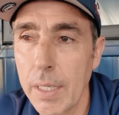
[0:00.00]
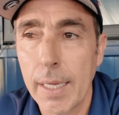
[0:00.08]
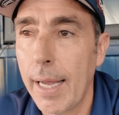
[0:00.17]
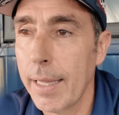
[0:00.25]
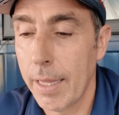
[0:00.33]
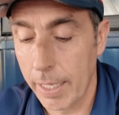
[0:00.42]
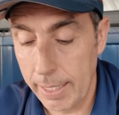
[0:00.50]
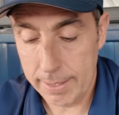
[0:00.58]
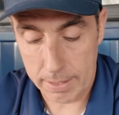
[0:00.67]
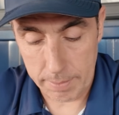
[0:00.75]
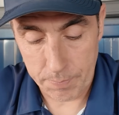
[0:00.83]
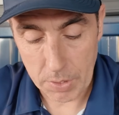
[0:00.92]
I think
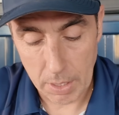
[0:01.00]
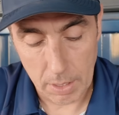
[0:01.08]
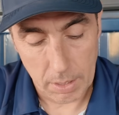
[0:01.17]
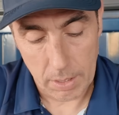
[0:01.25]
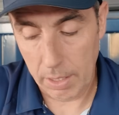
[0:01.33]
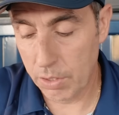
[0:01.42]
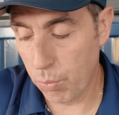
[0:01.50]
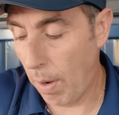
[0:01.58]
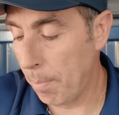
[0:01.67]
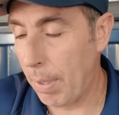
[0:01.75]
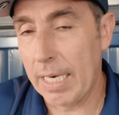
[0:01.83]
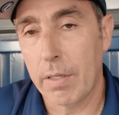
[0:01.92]
it's
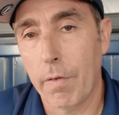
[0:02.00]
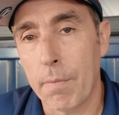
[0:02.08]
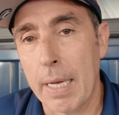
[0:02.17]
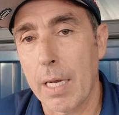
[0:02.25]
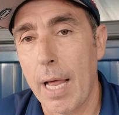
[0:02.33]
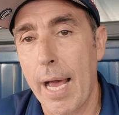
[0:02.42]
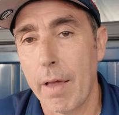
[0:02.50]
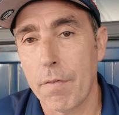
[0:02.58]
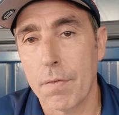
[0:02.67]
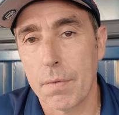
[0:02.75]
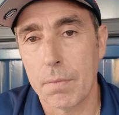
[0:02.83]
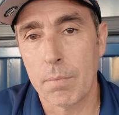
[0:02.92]
one part of my
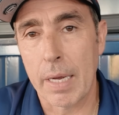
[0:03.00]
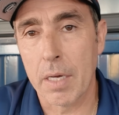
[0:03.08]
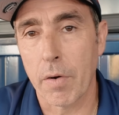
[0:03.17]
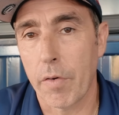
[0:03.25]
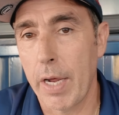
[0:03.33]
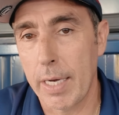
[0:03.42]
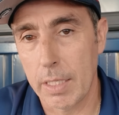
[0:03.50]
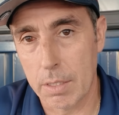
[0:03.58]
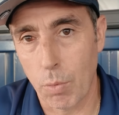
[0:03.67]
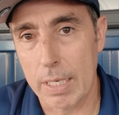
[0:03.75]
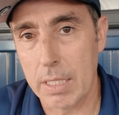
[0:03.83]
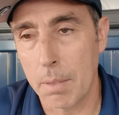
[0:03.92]
life, my career.
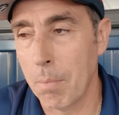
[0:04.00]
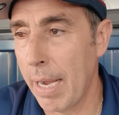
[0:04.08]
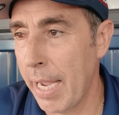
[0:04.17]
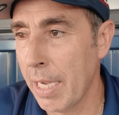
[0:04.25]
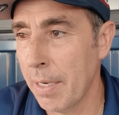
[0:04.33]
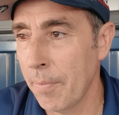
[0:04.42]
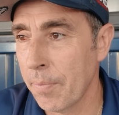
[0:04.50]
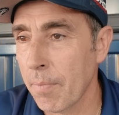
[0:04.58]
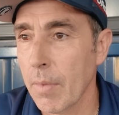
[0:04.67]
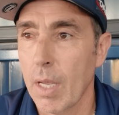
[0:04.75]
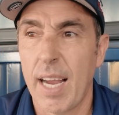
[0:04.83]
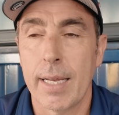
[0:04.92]
It was in bike,
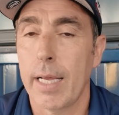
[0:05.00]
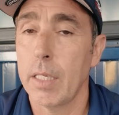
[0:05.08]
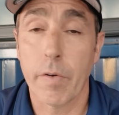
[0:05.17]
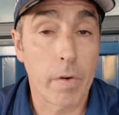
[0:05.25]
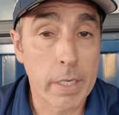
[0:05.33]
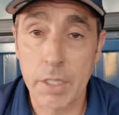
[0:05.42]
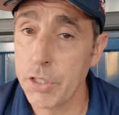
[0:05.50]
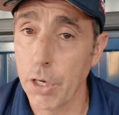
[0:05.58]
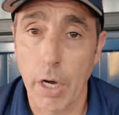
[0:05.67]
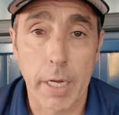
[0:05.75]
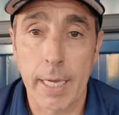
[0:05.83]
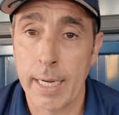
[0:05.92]
and I really
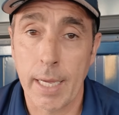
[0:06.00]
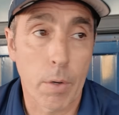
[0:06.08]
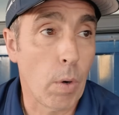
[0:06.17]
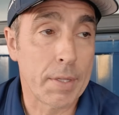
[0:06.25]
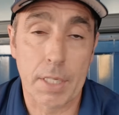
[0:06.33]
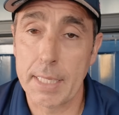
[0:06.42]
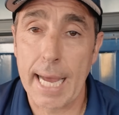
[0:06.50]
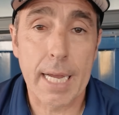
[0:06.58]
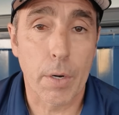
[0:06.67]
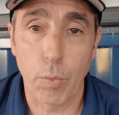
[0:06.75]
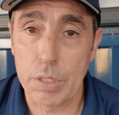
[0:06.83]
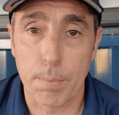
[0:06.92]
enjoy. And I want
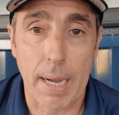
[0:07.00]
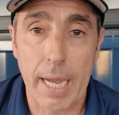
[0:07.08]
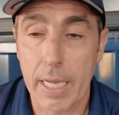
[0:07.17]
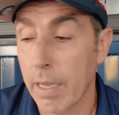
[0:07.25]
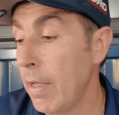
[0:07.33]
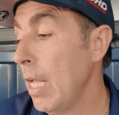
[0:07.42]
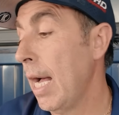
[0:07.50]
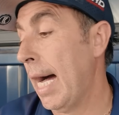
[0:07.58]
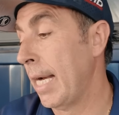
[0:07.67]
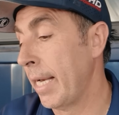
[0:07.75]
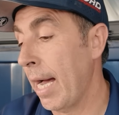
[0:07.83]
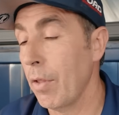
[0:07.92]
Dakar with bike.
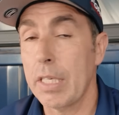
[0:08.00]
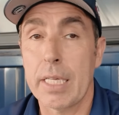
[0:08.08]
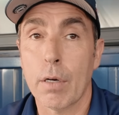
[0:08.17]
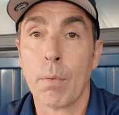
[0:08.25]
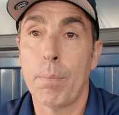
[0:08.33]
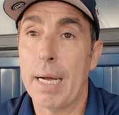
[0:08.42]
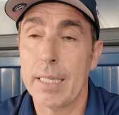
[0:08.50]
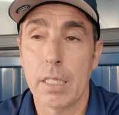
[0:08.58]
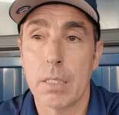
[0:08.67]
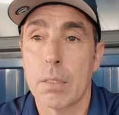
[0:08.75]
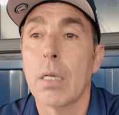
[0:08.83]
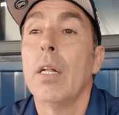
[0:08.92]
And now the second part
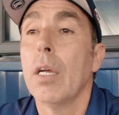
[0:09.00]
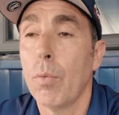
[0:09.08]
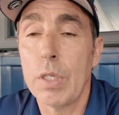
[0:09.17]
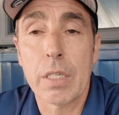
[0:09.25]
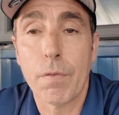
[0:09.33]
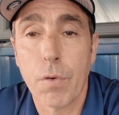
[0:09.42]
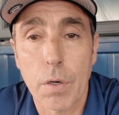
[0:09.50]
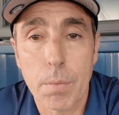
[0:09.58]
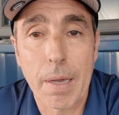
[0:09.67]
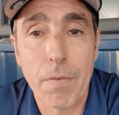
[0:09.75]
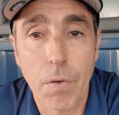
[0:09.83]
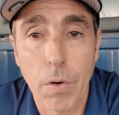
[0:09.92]
is a
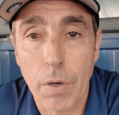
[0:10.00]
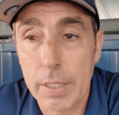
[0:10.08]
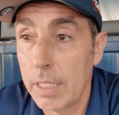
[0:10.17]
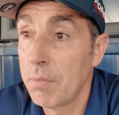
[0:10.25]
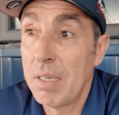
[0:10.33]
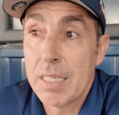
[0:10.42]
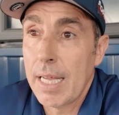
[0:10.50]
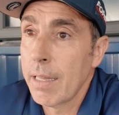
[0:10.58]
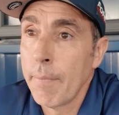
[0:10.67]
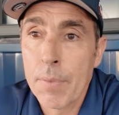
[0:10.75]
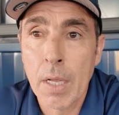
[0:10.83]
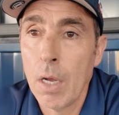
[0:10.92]
4x4. This means
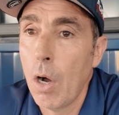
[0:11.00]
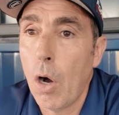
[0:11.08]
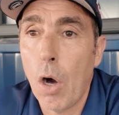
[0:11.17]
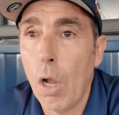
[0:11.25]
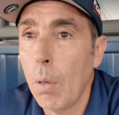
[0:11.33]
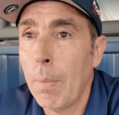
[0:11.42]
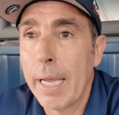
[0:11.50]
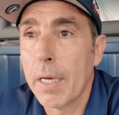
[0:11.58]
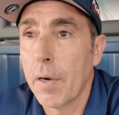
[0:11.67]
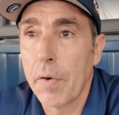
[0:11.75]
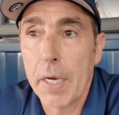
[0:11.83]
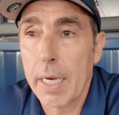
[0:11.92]
that all my
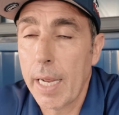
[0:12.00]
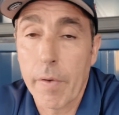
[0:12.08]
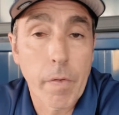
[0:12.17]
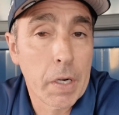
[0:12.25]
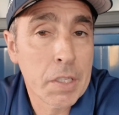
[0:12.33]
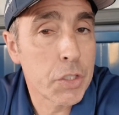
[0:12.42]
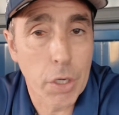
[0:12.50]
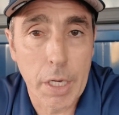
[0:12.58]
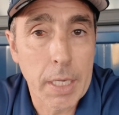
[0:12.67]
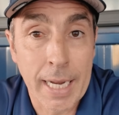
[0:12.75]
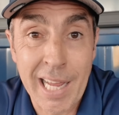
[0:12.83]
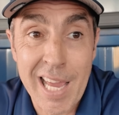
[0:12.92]
career I really
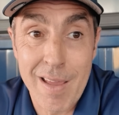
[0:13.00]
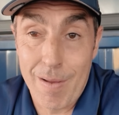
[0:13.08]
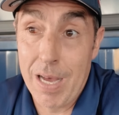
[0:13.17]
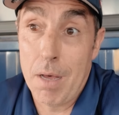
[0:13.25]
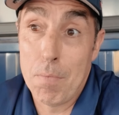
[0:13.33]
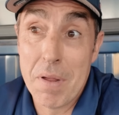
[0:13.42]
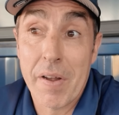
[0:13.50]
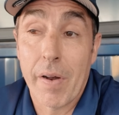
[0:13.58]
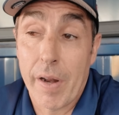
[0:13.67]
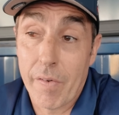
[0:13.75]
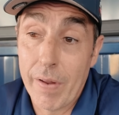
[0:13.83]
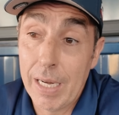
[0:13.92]
enjoy, and I'm
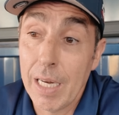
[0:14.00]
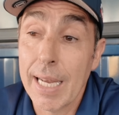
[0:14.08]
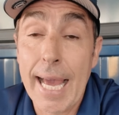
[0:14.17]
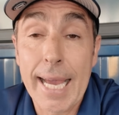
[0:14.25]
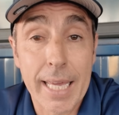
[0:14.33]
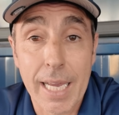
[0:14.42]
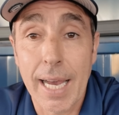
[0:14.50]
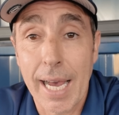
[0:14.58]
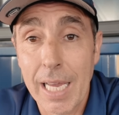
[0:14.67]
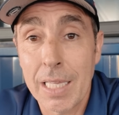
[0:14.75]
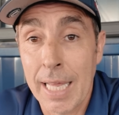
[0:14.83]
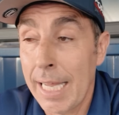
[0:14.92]
a really lucky
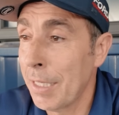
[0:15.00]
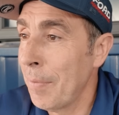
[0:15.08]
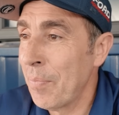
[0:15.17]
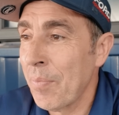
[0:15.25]
guy that